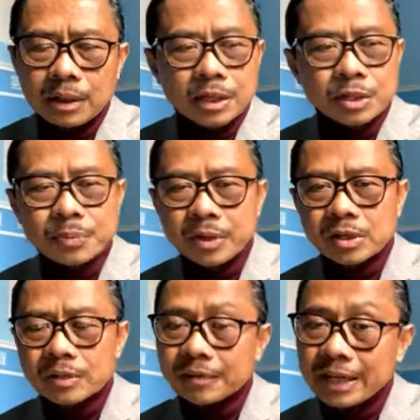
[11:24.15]
It is
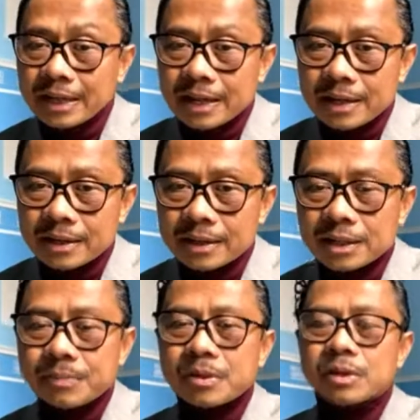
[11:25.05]
because of the hidayat. It
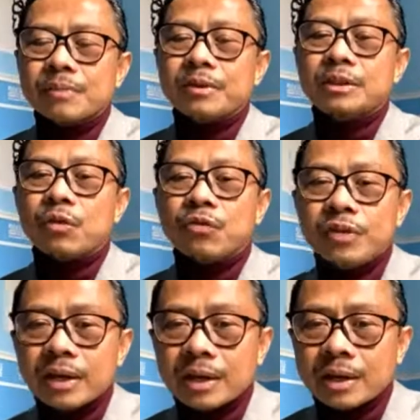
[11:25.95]
is because of the
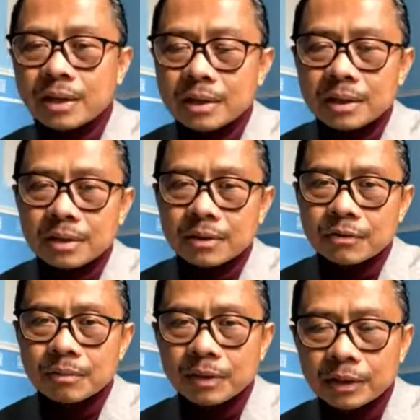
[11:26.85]
tawfiq
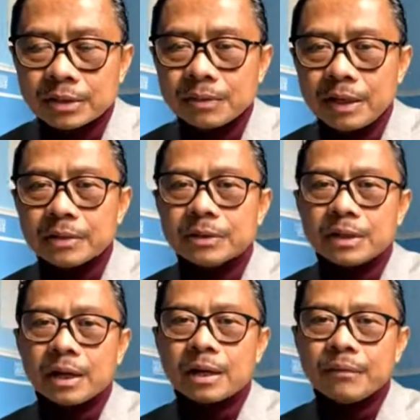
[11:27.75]
from Allah subhanahu wa
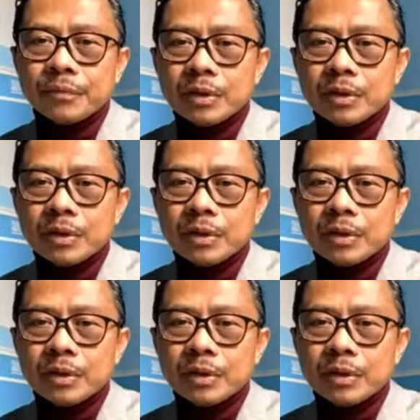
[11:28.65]
ta'ala.